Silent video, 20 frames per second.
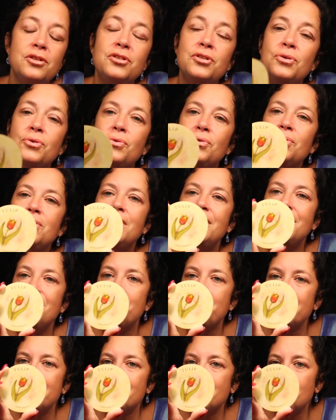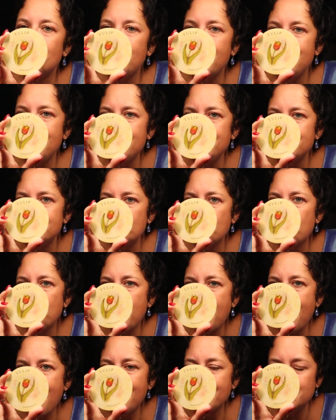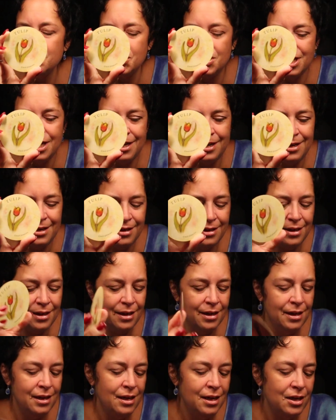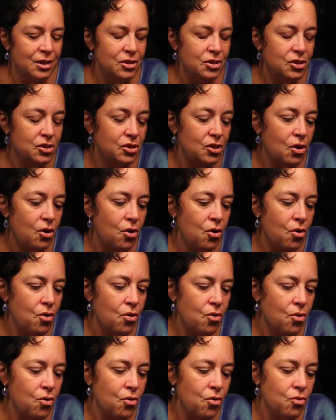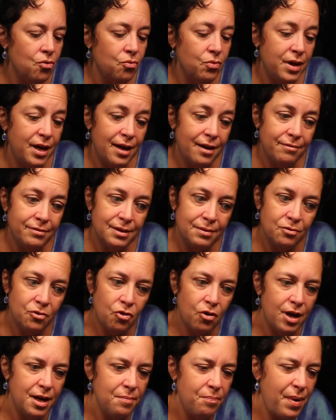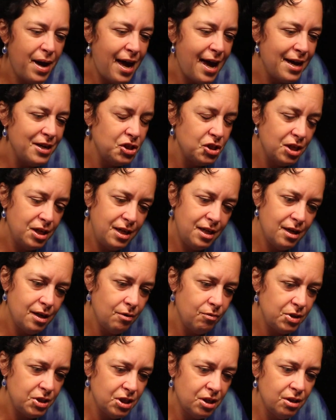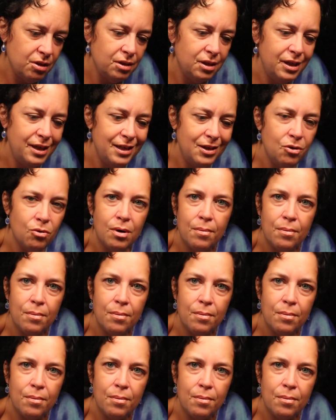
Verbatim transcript: Tulip Great Passion. So we have some great passion here, which could lead